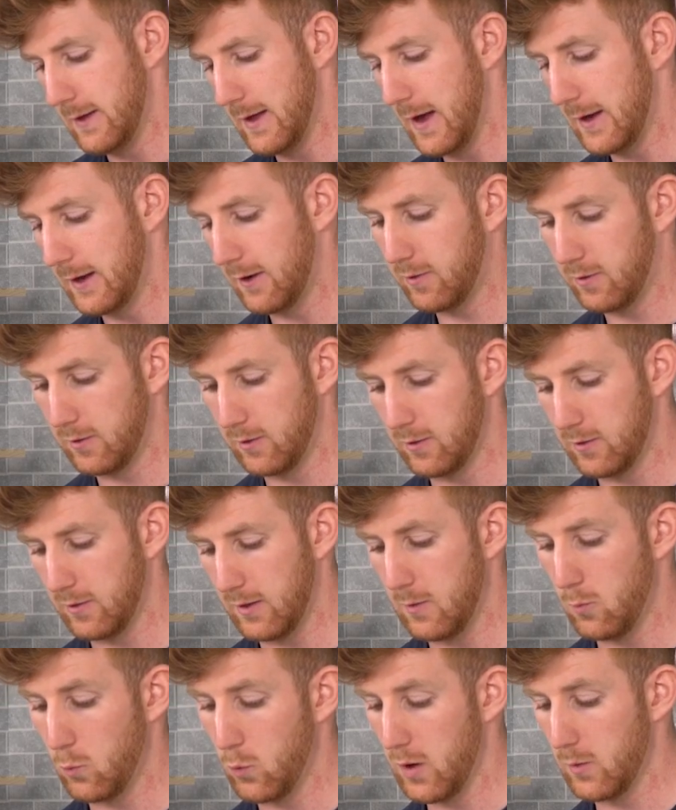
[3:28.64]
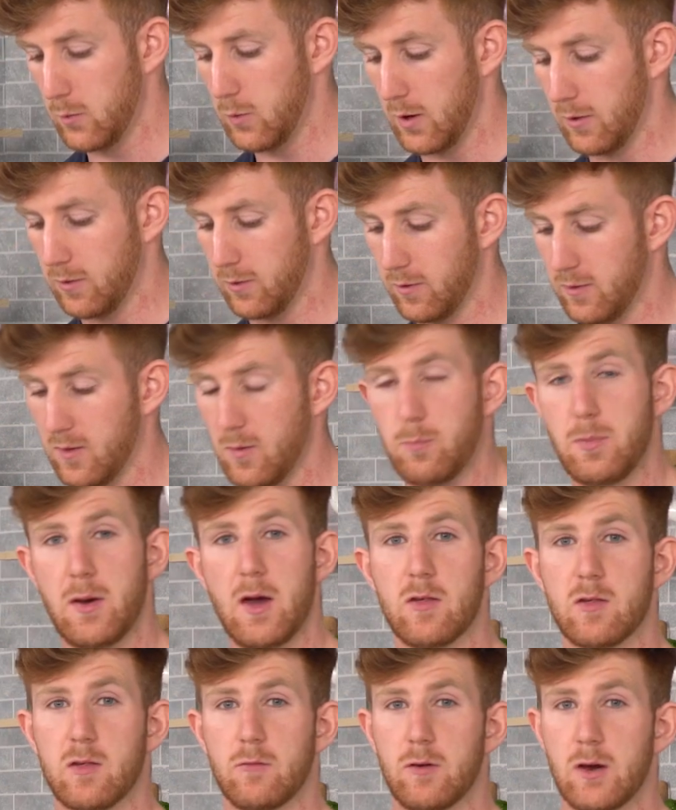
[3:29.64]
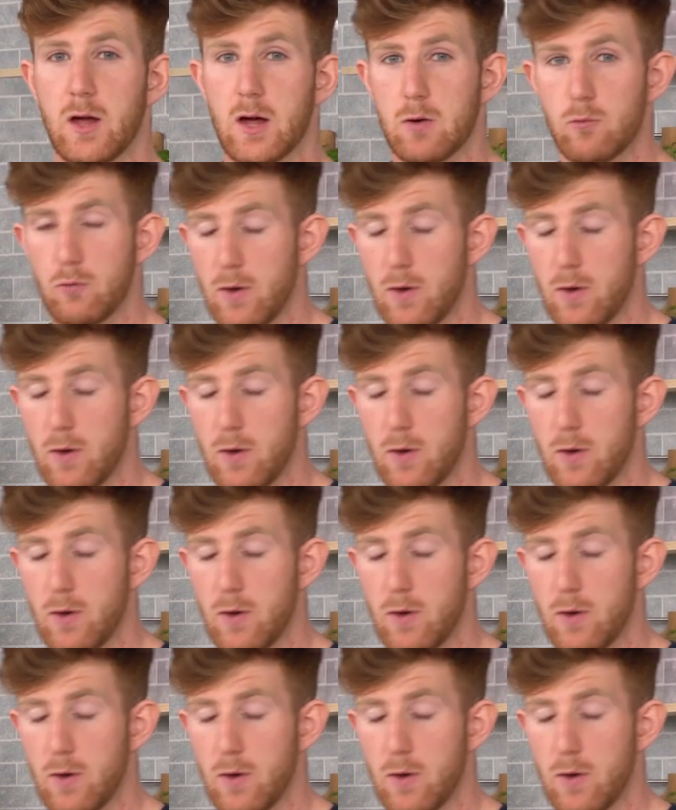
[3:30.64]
And this is a muir pot. So this is the base of a lot